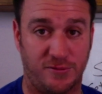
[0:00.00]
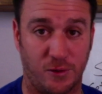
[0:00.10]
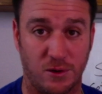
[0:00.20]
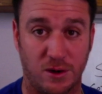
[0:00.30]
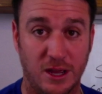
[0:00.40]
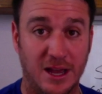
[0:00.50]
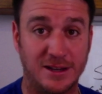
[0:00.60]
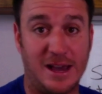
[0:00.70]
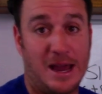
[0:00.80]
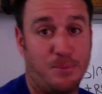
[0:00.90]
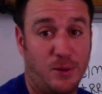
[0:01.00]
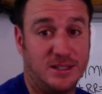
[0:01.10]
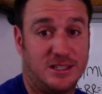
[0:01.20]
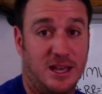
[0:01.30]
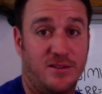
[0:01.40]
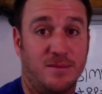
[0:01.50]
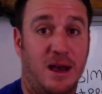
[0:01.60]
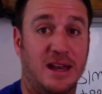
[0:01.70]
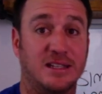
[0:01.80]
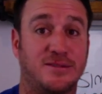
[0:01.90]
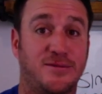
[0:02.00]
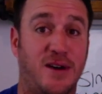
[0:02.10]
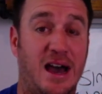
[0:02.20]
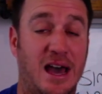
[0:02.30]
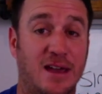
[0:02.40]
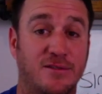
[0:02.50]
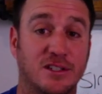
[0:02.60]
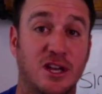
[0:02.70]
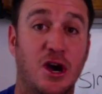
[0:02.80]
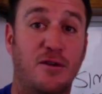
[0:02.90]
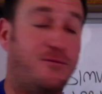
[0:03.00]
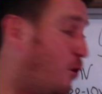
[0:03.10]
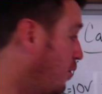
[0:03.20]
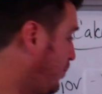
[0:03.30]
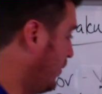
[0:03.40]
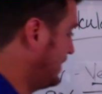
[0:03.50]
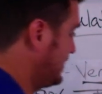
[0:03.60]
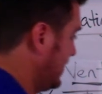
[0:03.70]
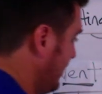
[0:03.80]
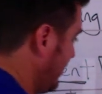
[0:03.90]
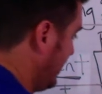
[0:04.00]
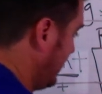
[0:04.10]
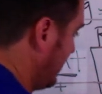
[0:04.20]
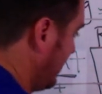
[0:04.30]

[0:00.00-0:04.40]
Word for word: for, 9.7 minus 5 is 4.7,